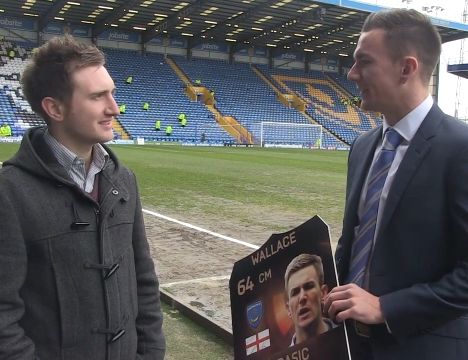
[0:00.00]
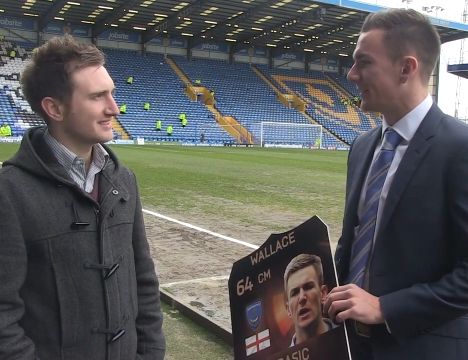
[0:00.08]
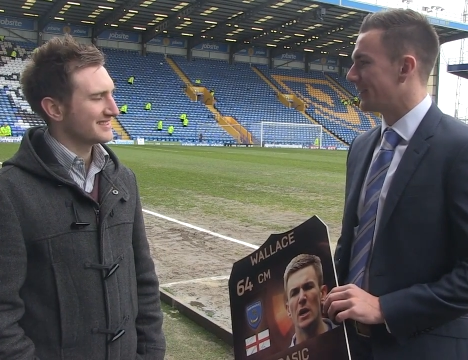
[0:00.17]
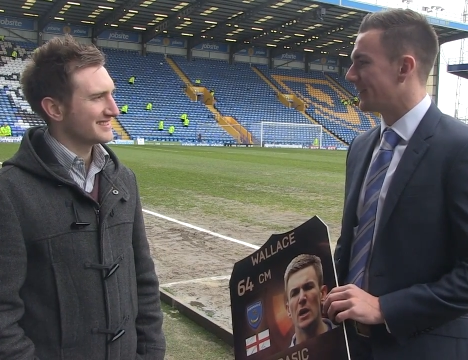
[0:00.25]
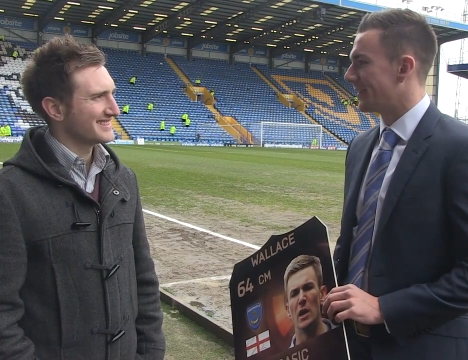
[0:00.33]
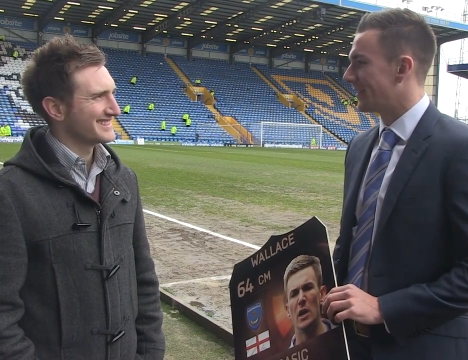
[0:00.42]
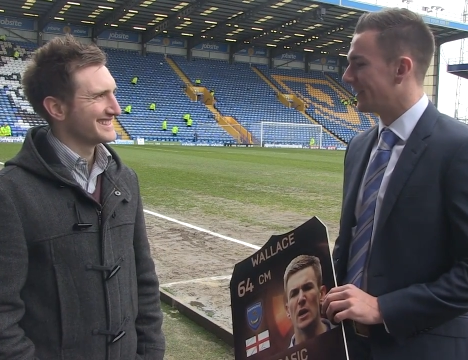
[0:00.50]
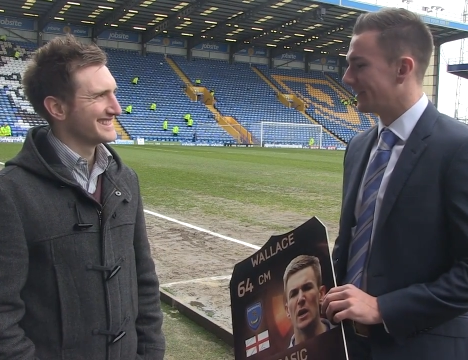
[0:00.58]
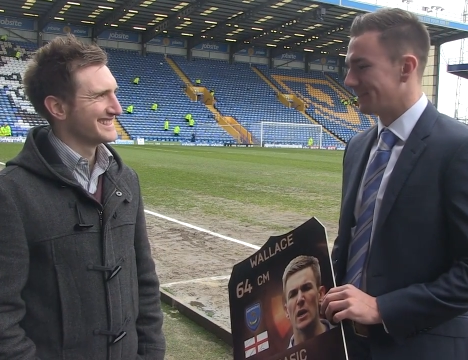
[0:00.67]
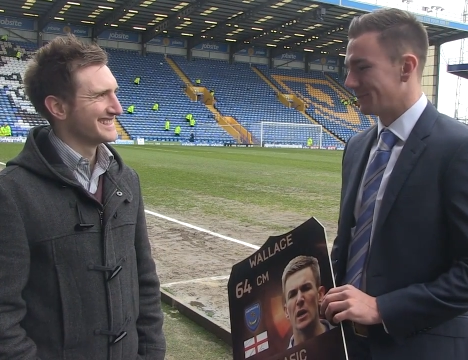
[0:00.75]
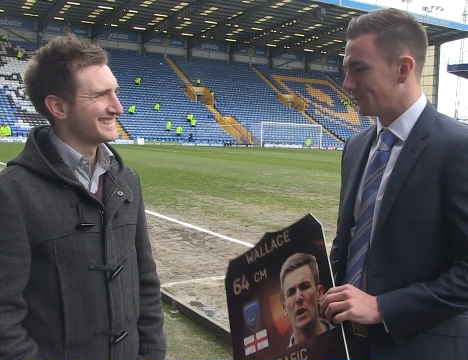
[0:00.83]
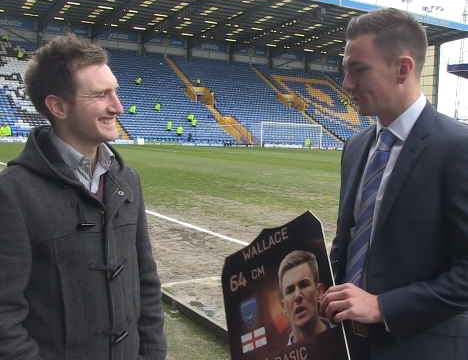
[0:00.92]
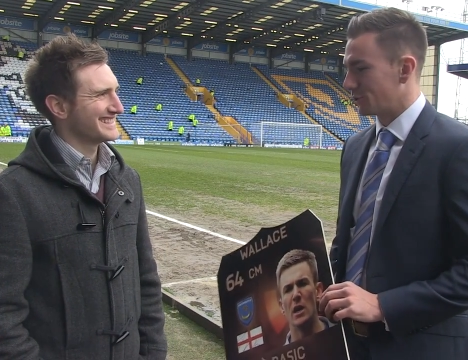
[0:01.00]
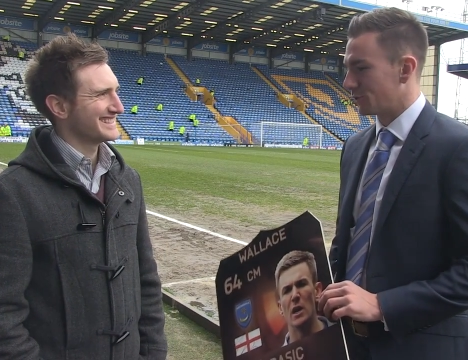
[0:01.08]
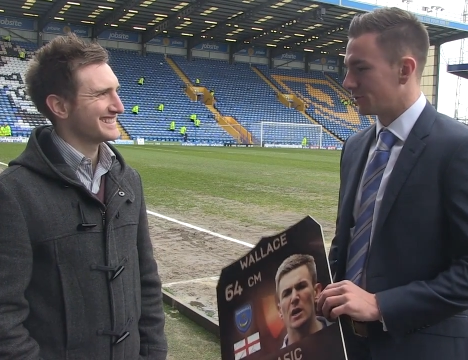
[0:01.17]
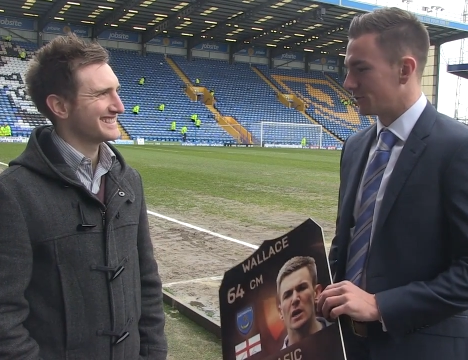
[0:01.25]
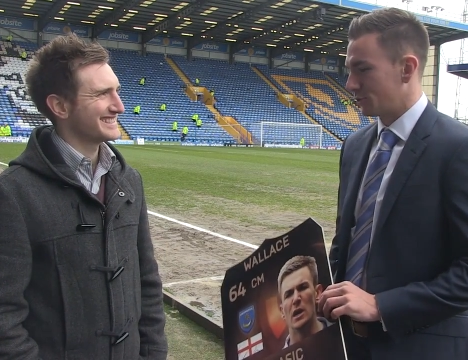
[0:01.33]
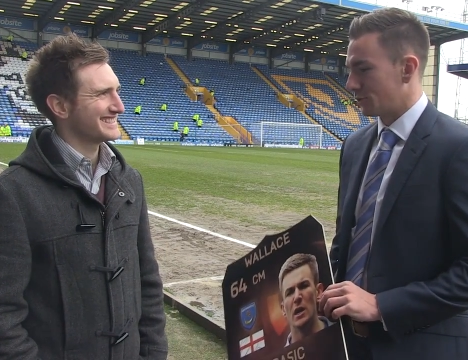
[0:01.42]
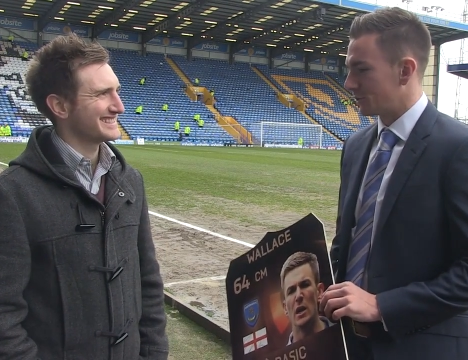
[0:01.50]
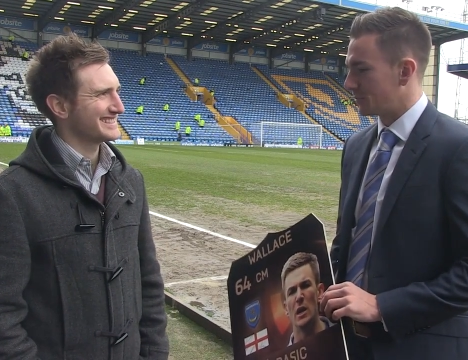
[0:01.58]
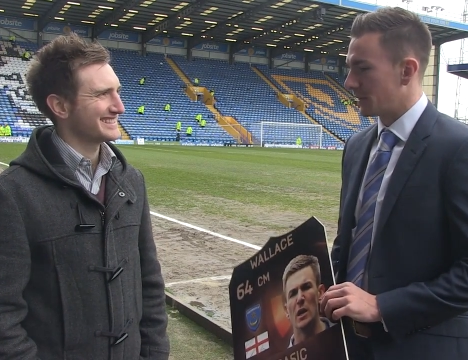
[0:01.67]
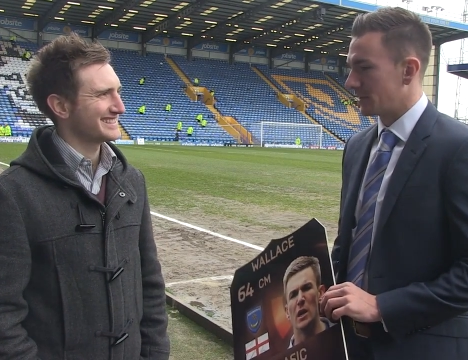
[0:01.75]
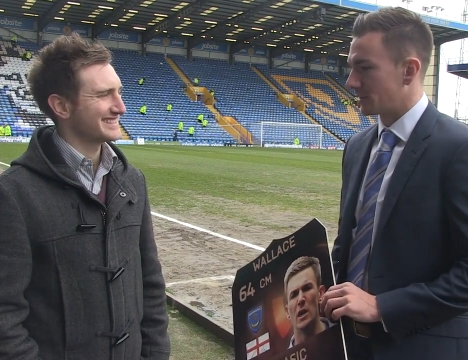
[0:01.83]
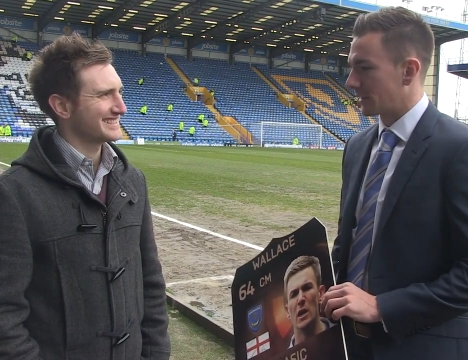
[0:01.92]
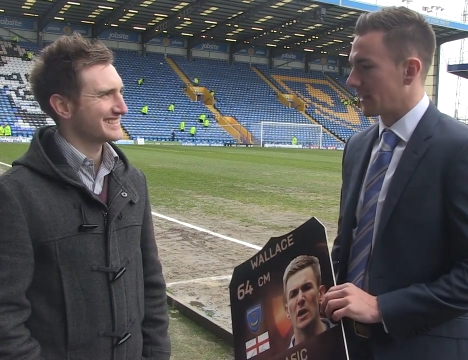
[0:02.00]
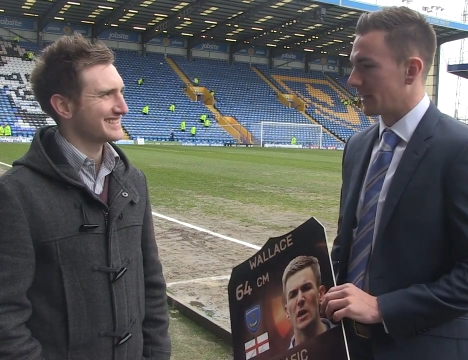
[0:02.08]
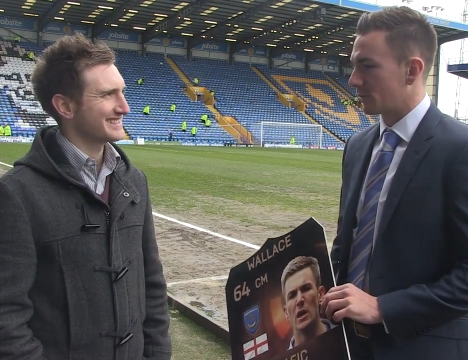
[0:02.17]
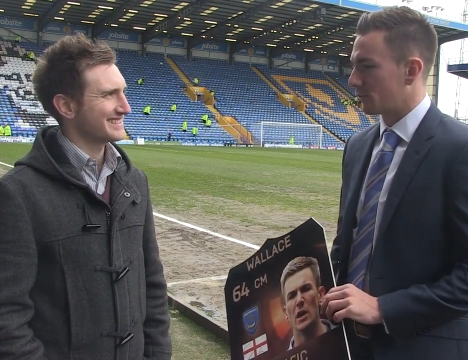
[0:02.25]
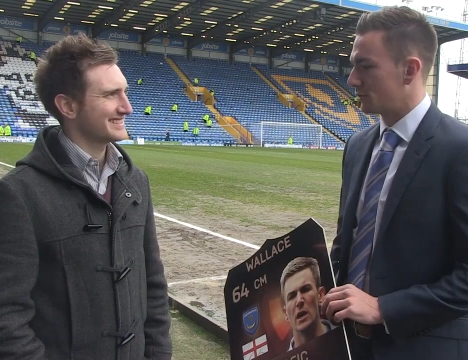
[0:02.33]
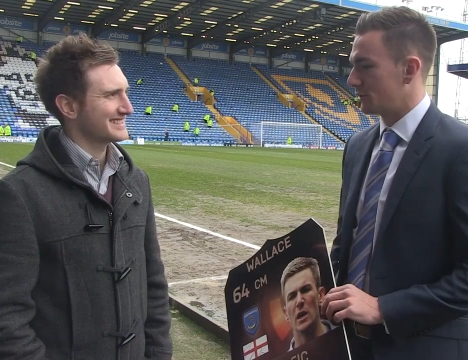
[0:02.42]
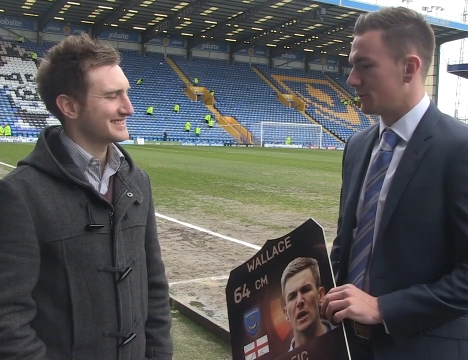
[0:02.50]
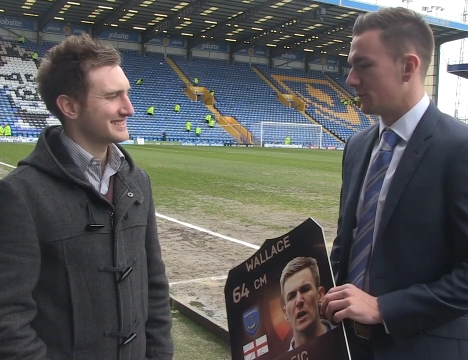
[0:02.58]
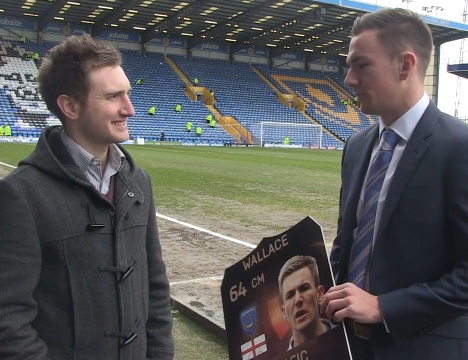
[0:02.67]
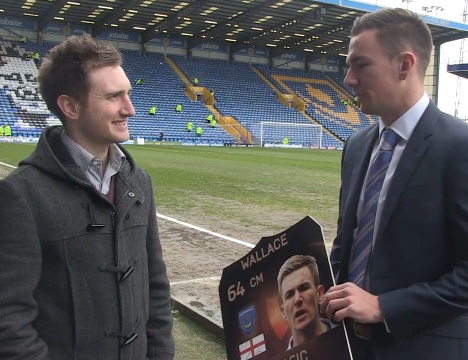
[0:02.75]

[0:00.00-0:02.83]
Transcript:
Speaker 1: and uh, shot, shots as many as I can, crosses.